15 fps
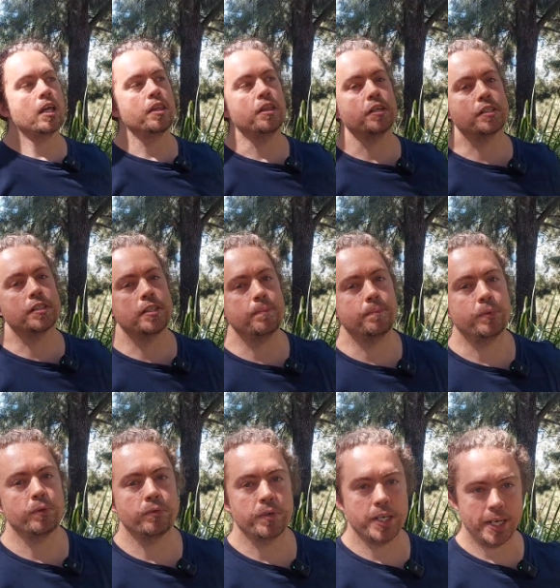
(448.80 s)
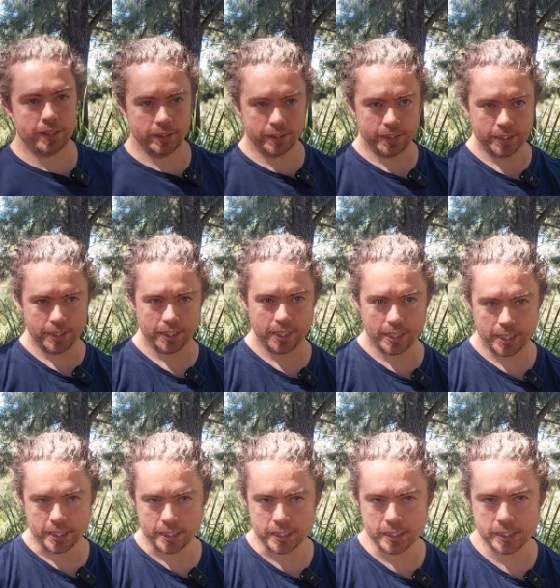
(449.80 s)
The simple reality
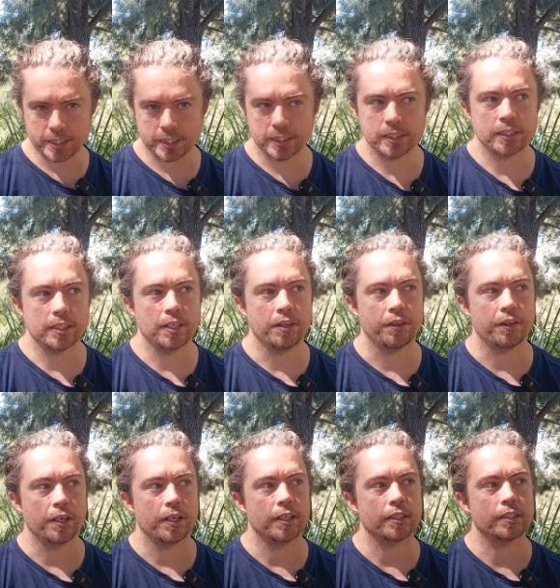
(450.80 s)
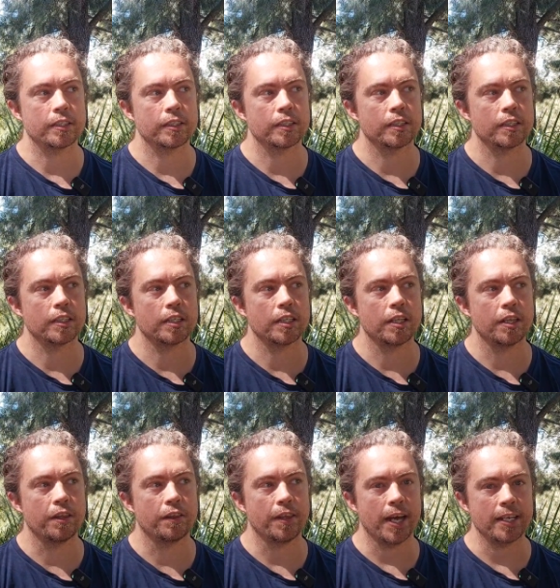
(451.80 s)
is that
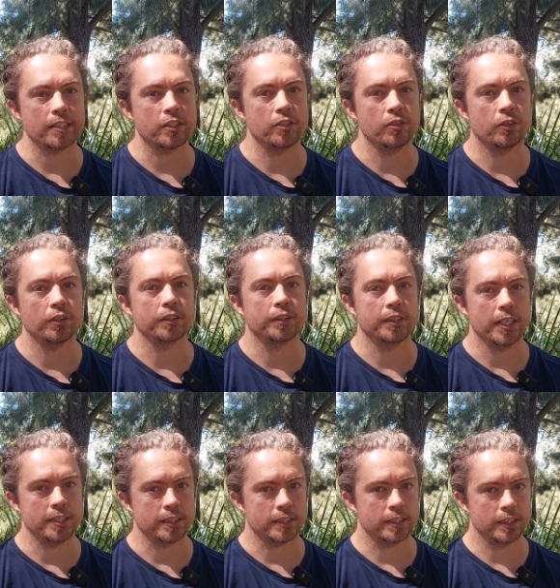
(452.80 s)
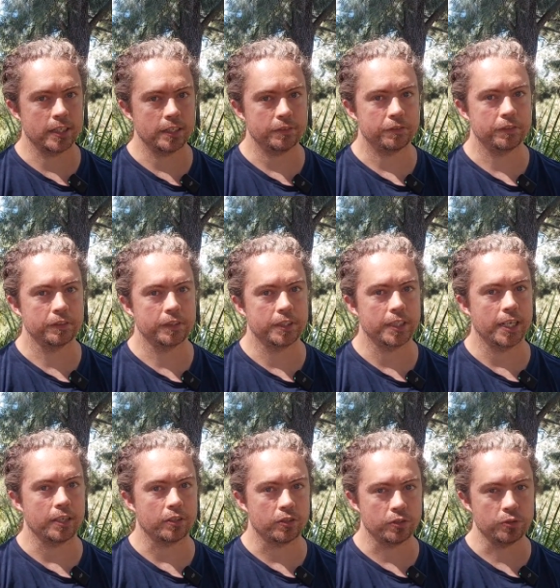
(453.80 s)
that's not dense enough to
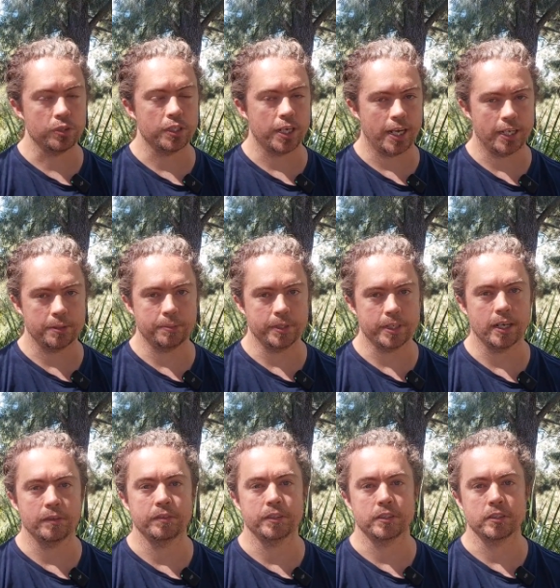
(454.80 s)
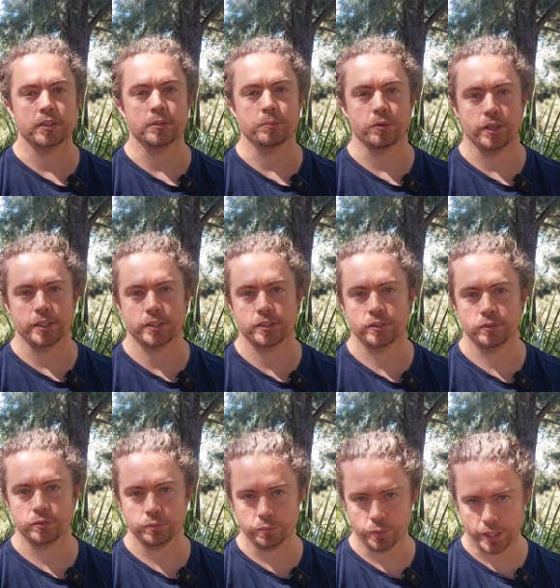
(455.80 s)
get good canopy cover to suppress
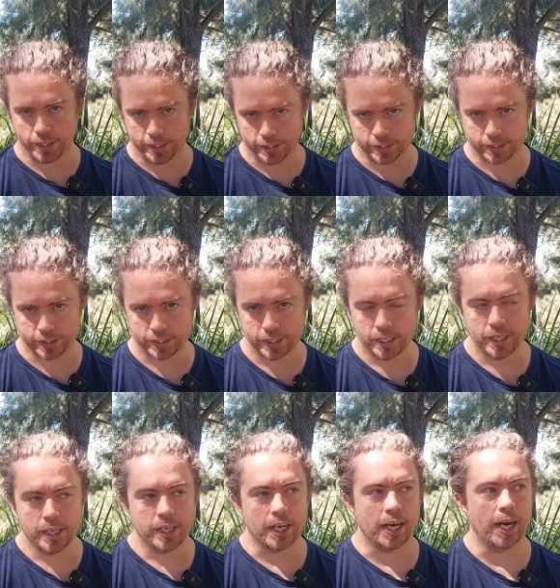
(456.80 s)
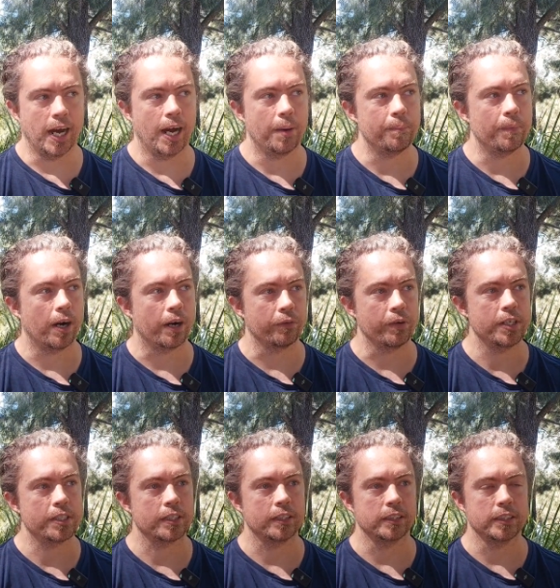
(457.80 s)
weeds. I
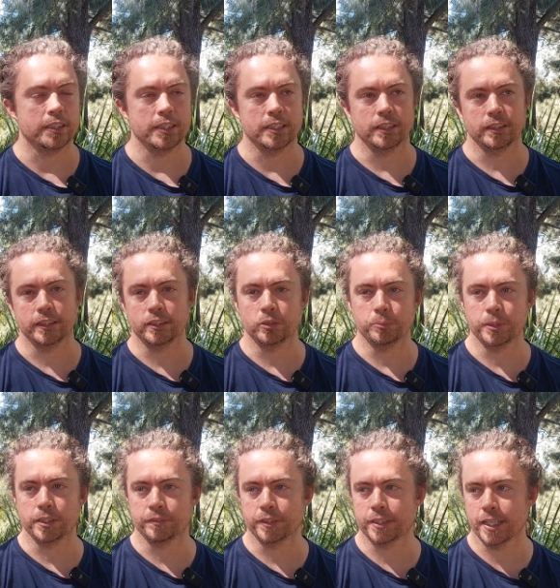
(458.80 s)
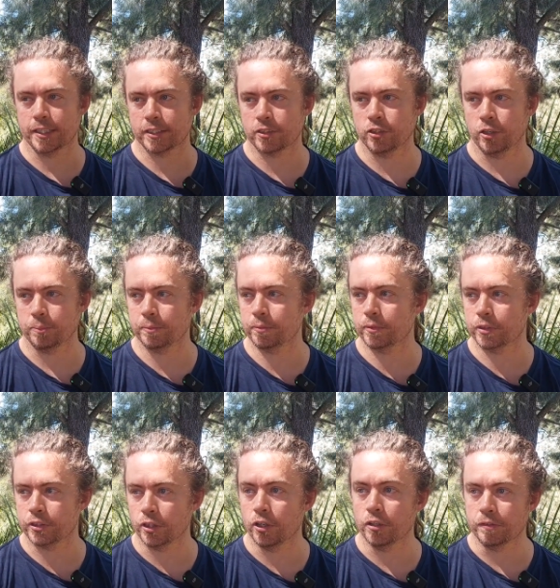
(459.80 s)
recently did a little bit of a desktop
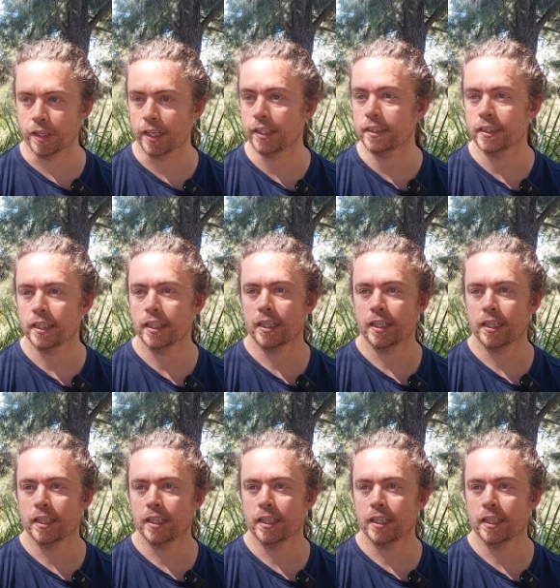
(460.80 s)
survey